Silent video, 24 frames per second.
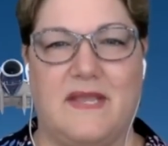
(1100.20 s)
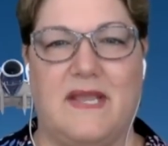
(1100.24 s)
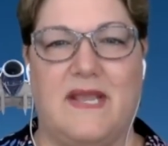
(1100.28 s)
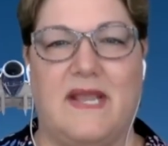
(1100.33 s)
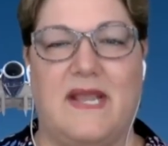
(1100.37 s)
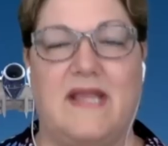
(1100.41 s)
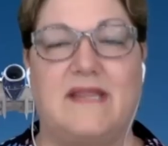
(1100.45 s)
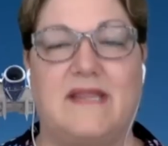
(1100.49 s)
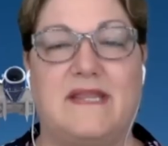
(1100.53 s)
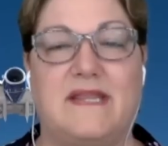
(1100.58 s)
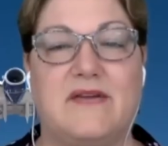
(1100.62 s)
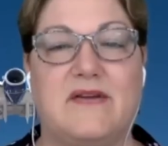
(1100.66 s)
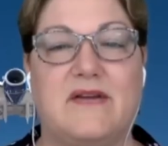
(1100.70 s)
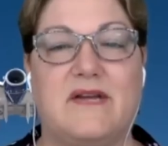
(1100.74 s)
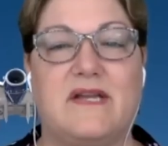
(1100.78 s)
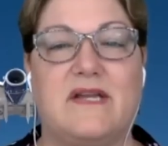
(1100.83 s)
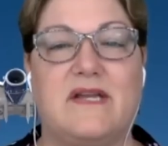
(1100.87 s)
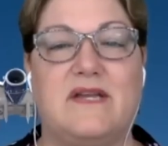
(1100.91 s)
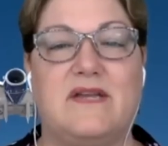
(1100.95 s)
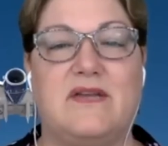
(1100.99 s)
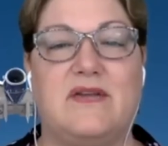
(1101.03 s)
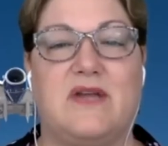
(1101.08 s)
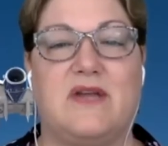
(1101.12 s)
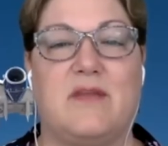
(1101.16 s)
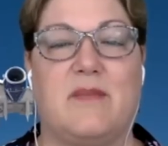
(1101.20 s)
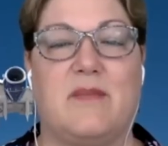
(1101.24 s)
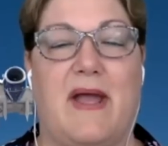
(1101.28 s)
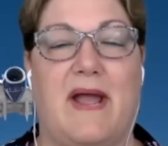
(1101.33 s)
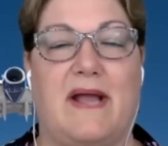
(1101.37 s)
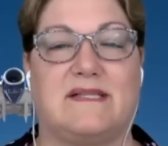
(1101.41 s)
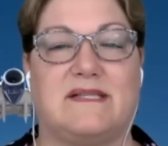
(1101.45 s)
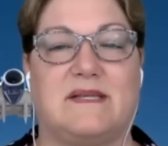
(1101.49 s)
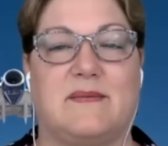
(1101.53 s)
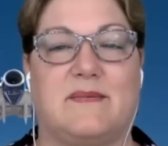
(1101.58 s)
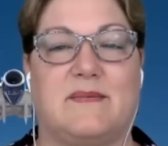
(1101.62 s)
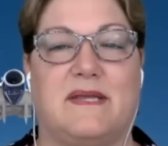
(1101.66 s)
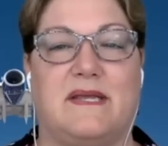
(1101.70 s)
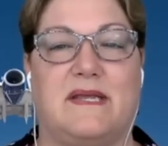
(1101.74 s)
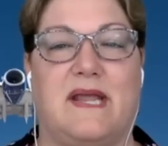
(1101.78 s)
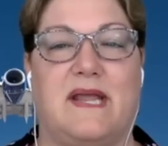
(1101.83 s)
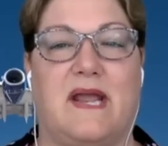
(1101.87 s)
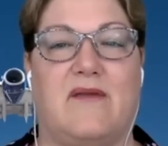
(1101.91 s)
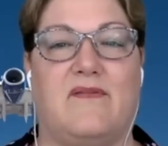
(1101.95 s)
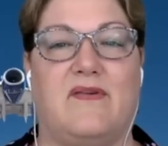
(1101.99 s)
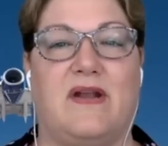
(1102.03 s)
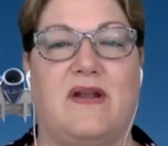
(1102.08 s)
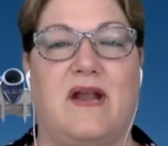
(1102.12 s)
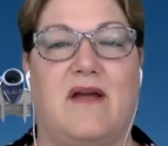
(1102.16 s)
In theory, you can pack something
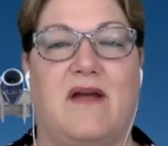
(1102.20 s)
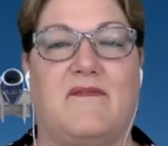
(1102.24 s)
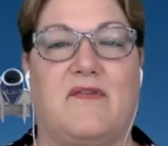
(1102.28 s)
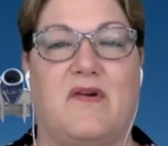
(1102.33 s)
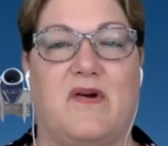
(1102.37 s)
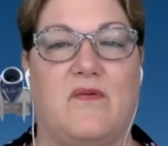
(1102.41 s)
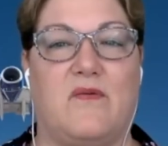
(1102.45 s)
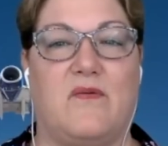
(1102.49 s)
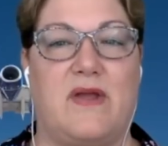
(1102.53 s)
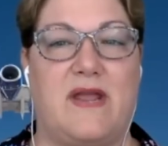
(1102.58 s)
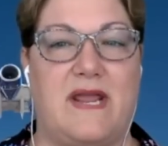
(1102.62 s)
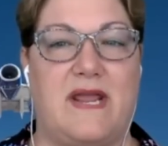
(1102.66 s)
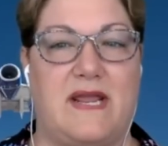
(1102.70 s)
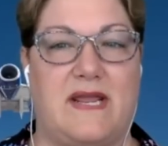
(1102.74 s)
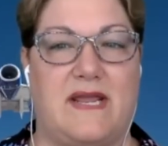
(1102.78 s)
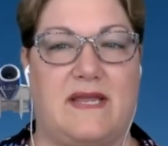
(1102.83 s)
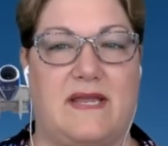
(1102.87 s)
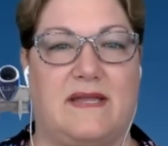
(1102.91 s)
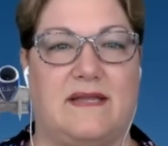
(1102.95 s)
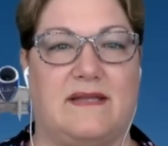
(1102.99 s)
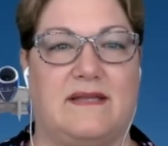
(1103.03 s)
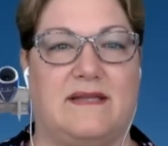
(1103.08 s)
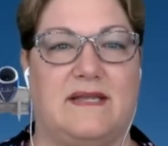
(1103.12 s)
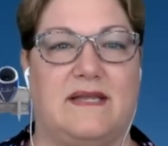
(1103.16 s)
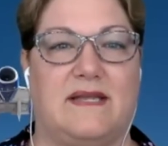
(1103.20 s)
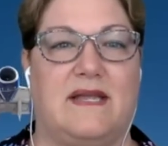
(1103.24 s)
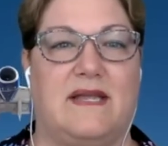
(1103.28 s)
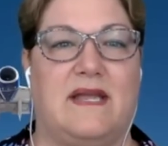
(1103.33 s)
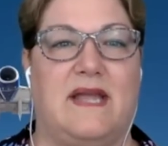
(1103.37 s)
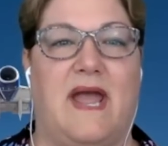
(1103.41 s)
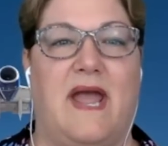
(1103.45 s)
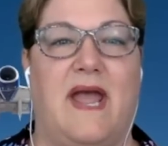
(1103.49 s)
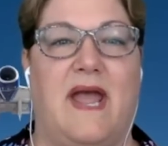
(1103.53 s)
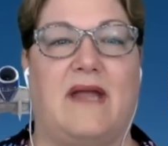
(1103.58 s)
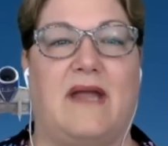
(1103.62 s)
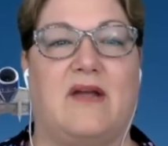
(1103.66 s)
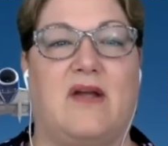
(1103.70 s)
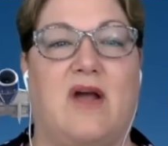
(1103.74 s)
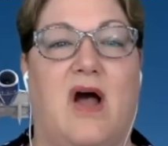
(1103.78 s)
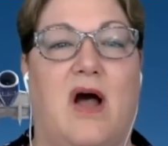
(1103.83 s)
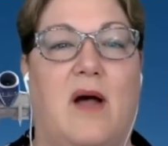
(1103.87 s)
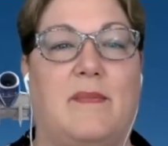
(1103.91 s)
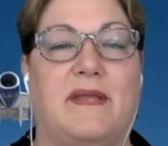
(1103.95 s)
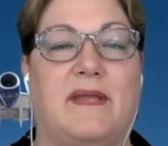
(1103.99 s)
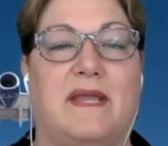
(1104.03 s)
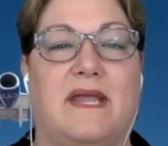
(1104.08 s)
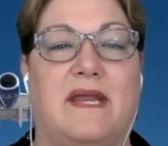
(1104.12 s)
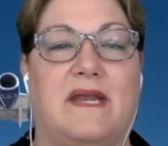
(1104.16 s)
every night for a week and
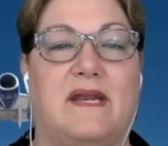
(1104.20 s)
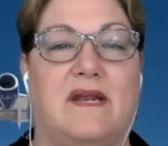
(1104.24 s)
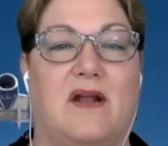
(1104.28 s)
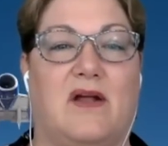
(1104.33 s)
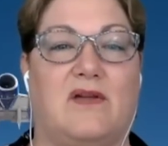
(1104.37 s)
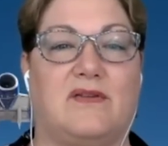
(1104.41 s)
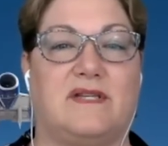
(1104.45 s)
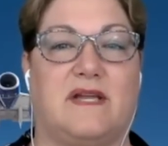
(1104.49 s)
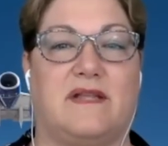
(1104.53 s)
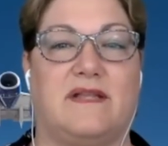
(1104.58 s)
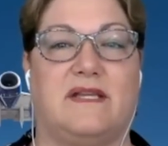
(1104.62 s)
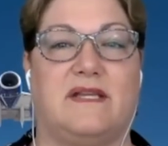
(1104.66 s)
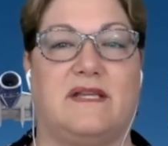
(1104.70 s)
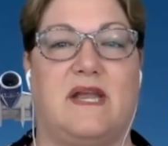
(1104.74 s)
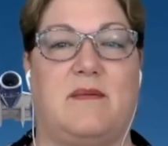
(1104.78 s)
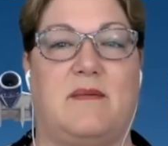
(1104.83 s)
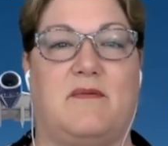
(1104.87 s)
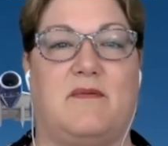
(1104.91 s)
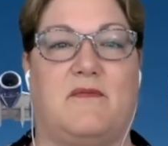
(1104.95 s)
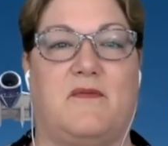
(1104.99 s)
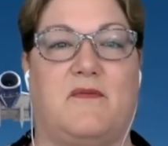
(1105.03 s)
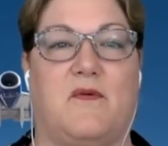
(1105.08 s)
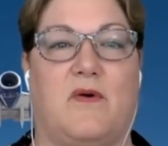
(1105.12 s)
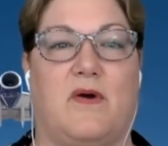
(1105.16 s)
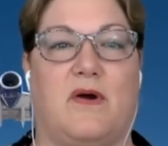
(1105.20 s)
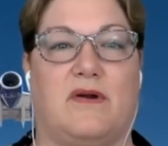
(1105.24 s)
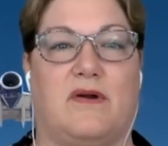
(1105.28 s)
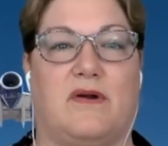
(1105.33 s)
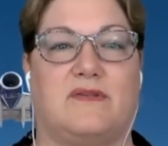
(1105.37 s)
calmly get it all done the day before.